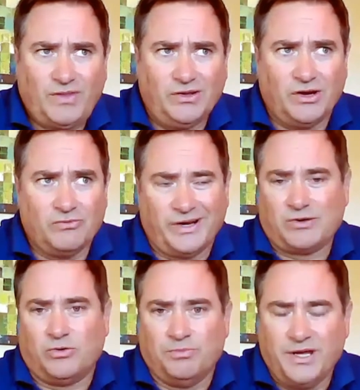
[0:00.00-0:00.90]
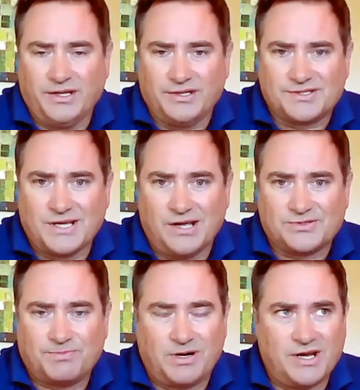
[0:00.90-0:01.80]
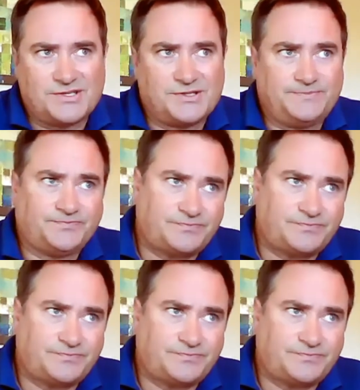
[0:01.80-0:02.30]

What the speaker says: Record median sales price.